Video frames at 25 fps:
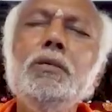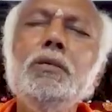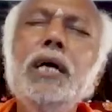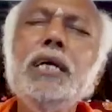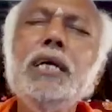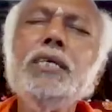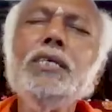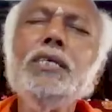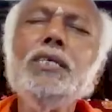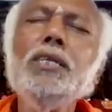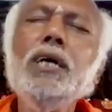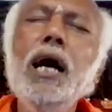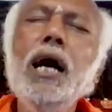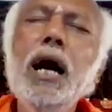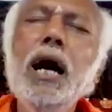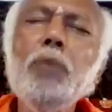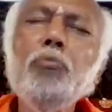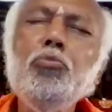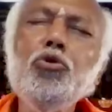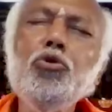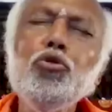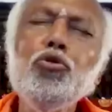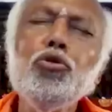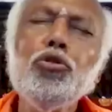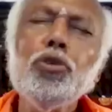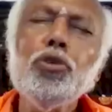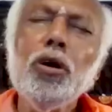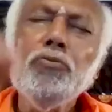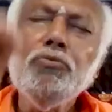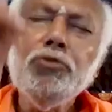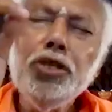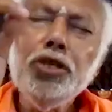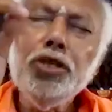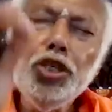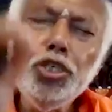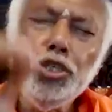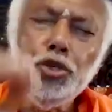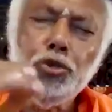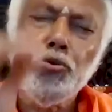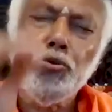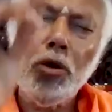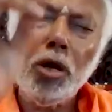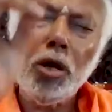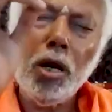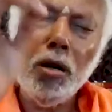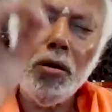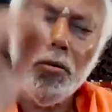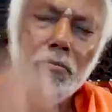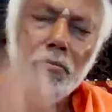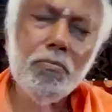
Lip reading: That is the abode of Ishvara.